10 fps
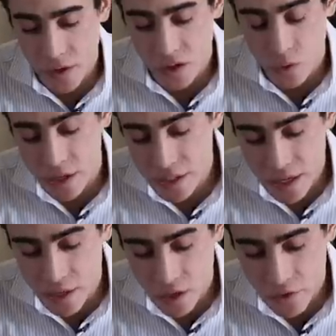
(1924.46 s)
You know, do I need
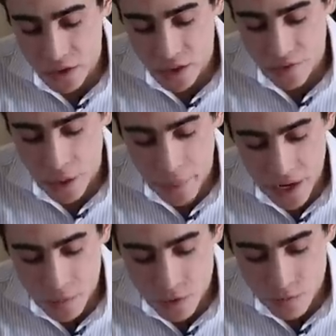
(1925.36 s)
any other stuff that
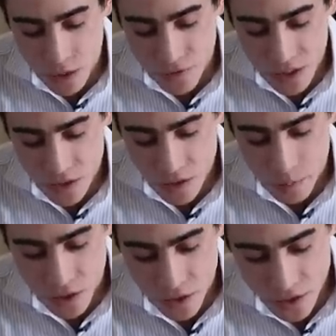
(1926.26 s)
might improve my facial
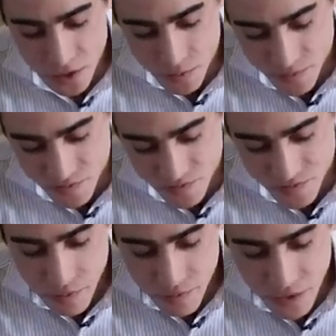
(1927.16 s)
appearance?
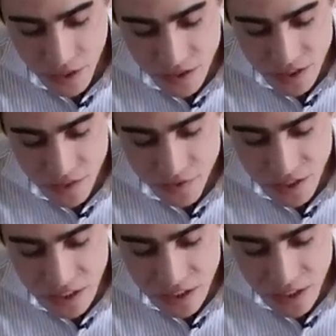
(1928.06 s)
Uh,
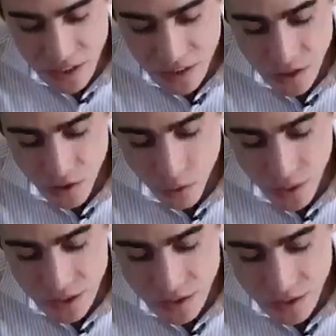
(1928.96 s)
GFDDGH, another
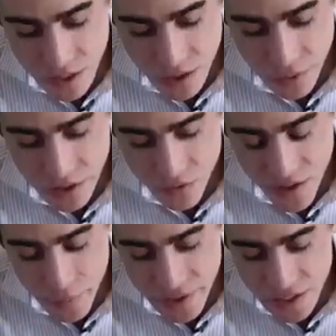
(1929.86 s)
question. Can you eat the
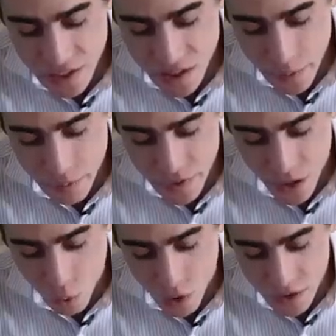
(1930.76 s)
vitamin D supplement
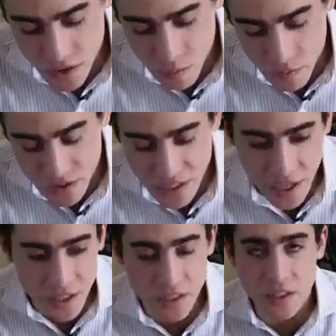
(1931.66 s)
on organ supplements?
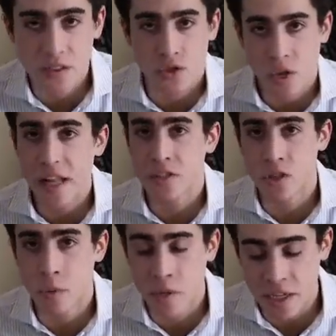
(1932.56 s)
Yeah, it's
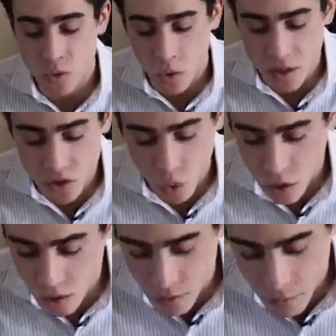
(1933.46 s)
transdermal as well as
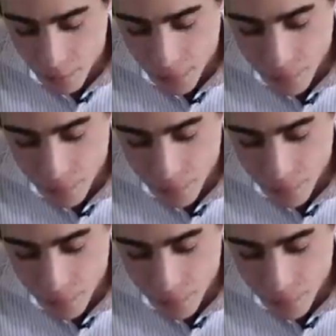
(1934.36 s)
oral.